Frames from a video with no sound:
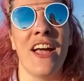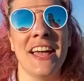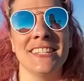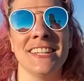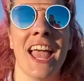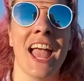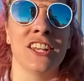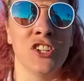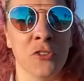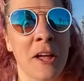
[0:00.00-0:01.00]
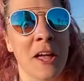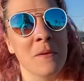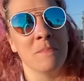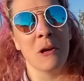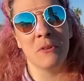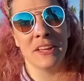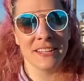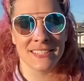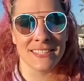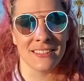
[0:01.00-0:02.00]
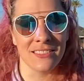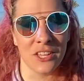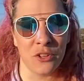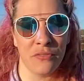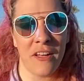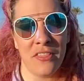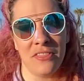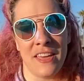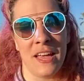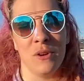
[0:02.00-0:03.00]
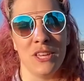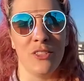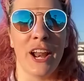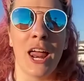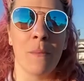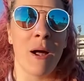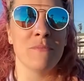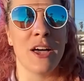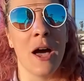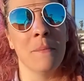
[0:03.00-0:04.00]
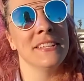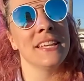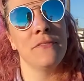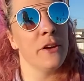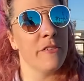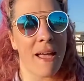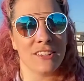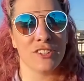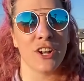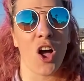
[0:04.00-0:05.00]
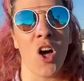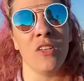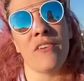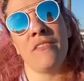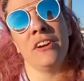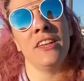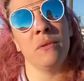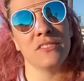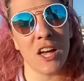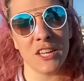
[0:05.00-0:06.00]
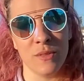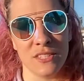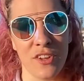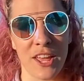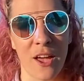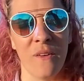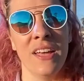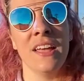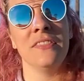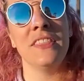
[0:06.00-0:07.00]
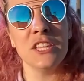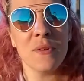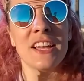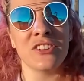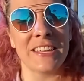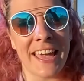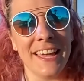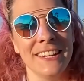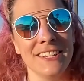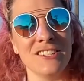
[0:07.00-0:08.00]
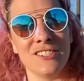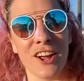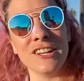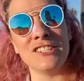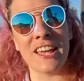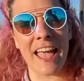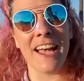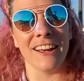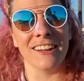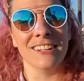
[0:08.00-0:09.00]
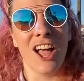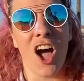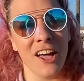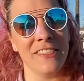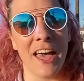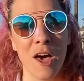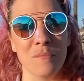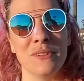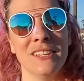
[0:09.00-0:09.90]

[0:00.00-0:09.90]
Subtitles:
as an extra bonus little fun thing when you learn how to pump the hump is if you've mastered all of everything we've taught you in this video, then you actually can start to air on the hump.